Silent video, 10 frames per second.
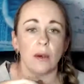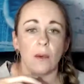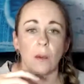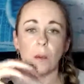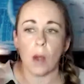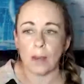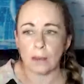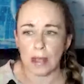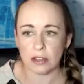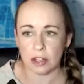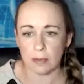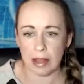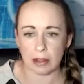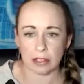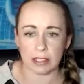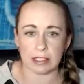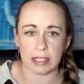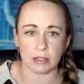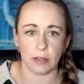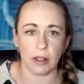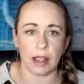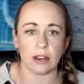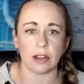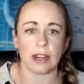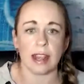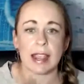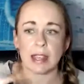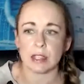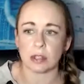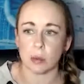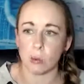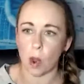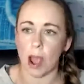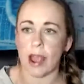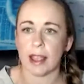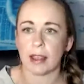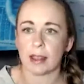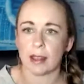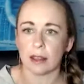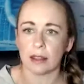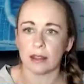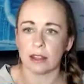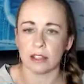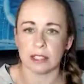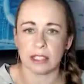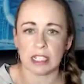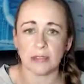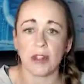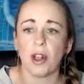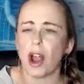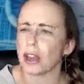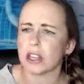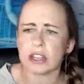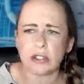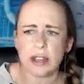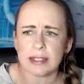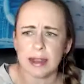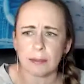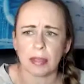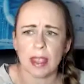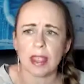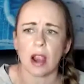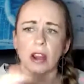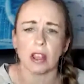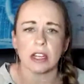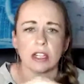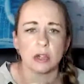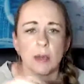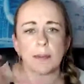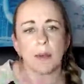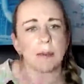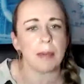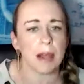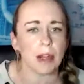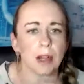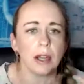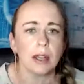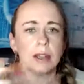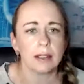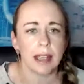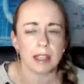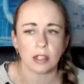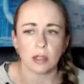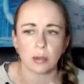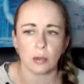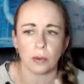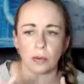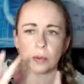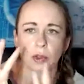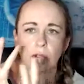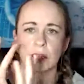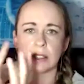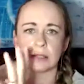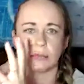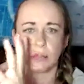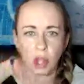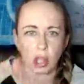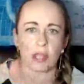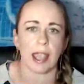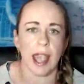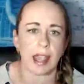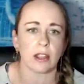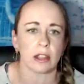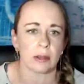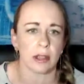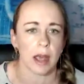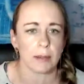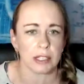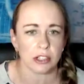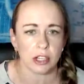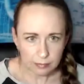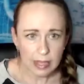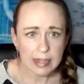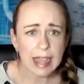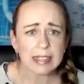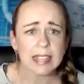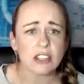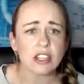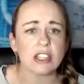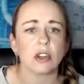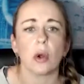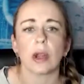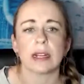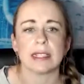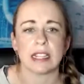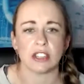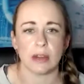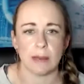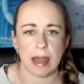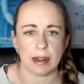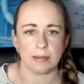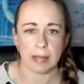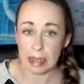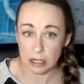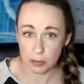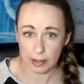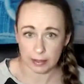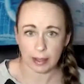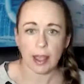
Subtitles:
what makes your competitors successful, and you're going to answer why they're successful. Are you going to do that same thing? Are you going to do it but better? Okay, so you're going to look at your competition. Next section is your organization and management.